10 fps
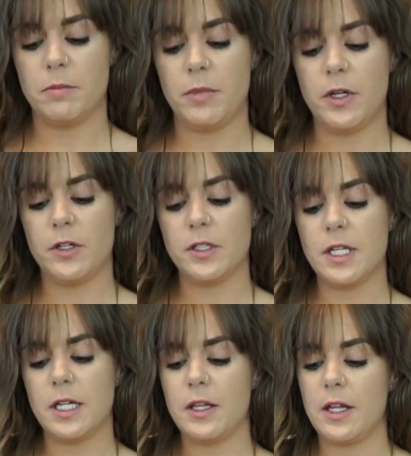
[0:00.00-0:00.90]
You're just
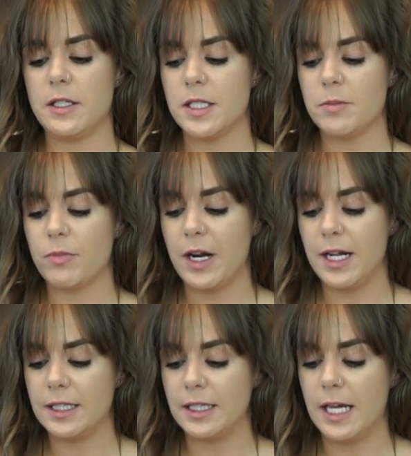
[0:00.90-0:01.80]
gonna then spread
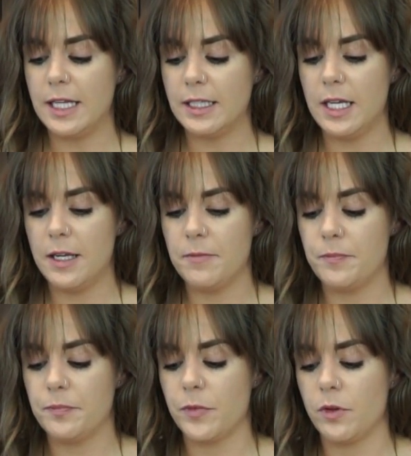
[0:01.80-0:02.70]
it lightly
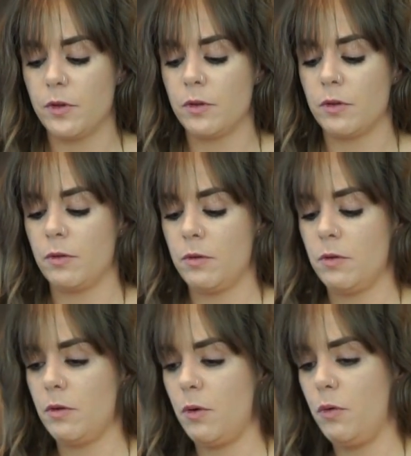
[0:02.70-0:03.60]

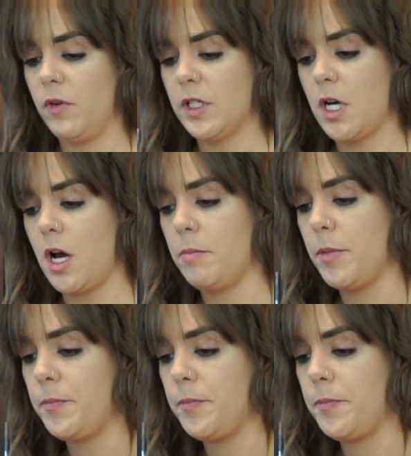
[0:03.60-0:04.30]
over top.